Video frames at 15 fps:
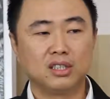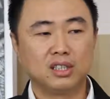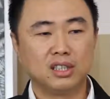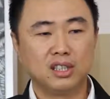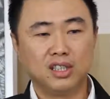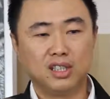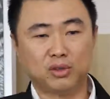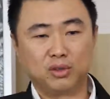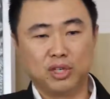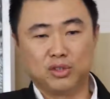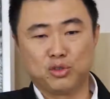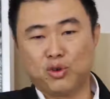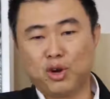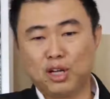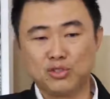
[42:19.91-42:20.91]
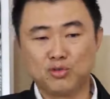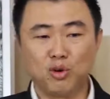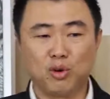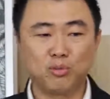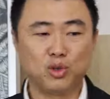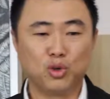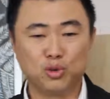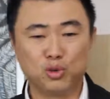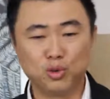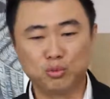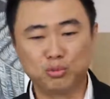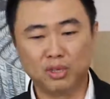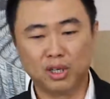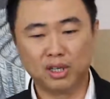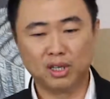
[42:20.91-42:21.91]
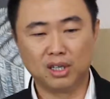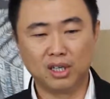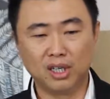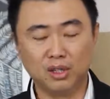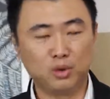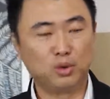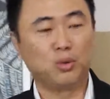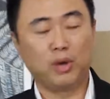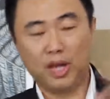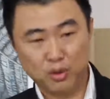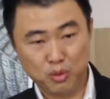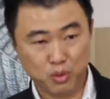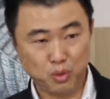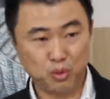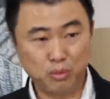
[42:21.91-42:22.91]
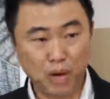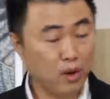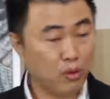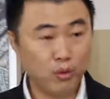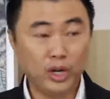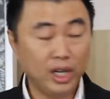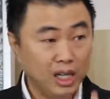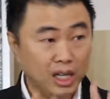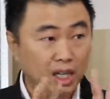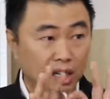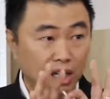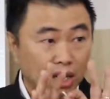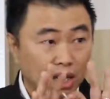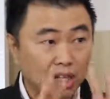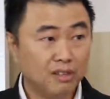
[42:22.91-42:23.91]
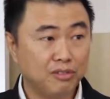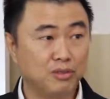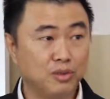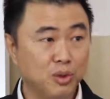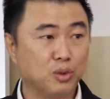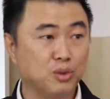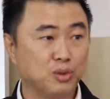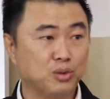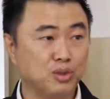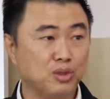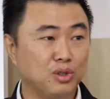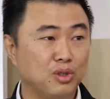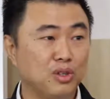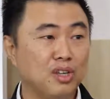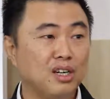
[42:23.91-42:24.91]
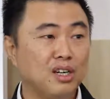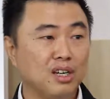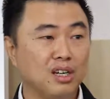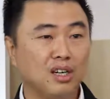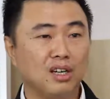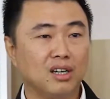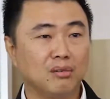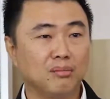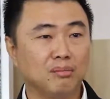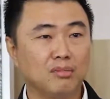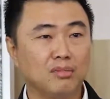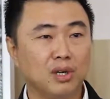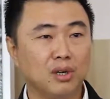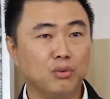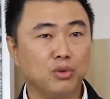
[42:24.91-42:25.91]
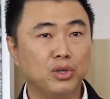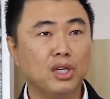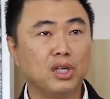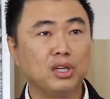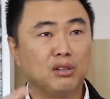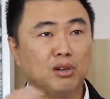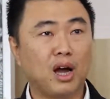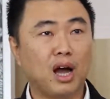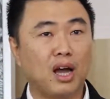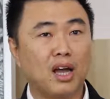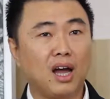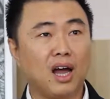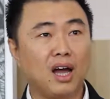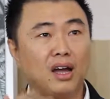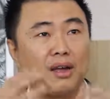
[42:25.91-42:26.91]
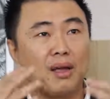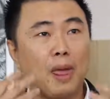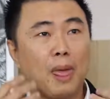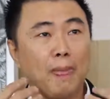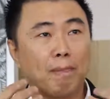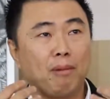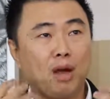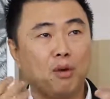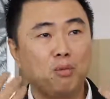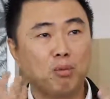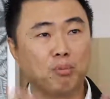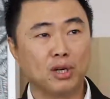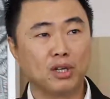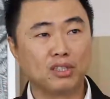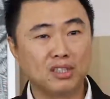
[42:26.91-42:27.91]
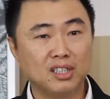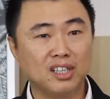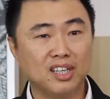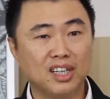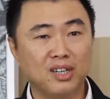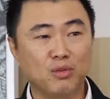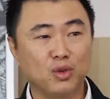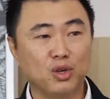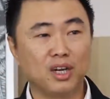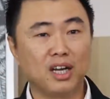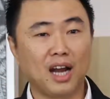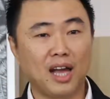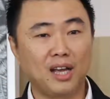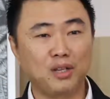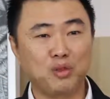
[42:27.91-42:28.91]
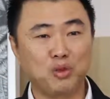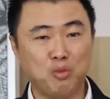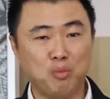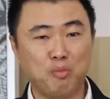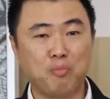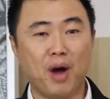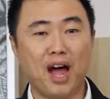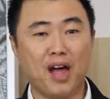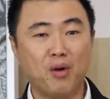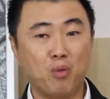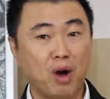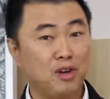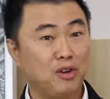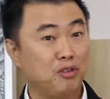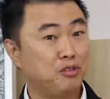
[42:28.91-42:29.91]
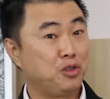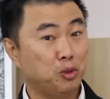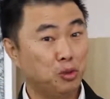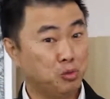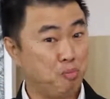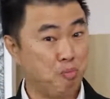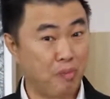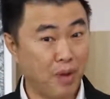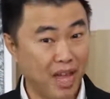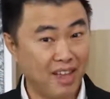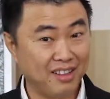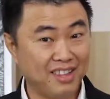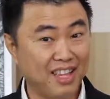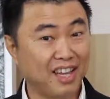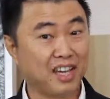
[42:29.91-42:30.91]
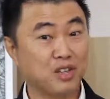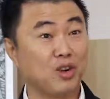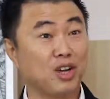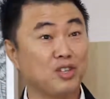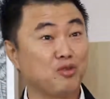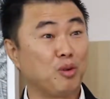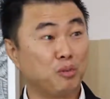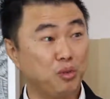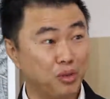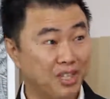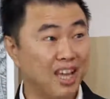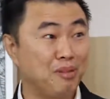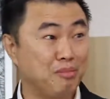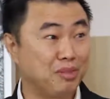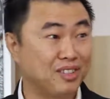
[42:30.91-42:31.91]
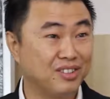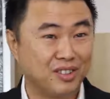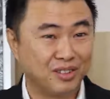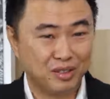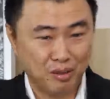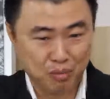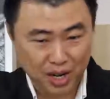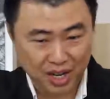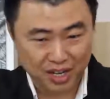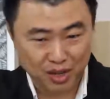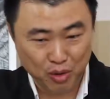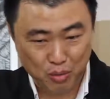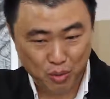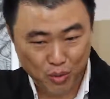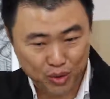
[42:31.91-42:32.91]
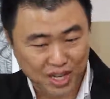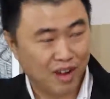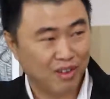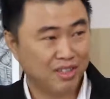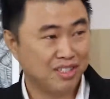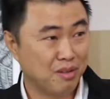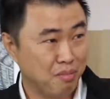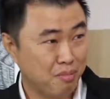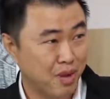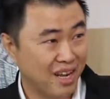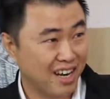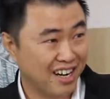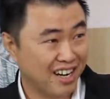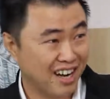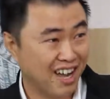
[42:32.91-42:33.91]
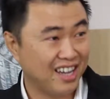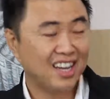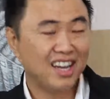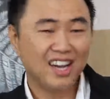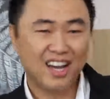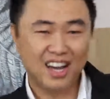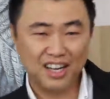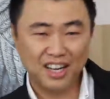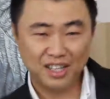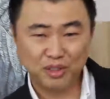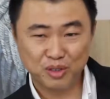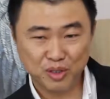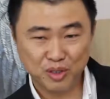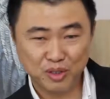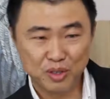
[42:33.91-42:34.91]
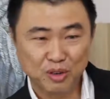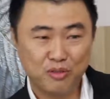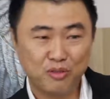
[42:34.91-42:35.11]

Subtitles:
suddenly you can transform your room into a room. I really love those. Really, I would personally like to buy one of those bed that can transform to table. The bed that you pull down is a bed at night, and then you just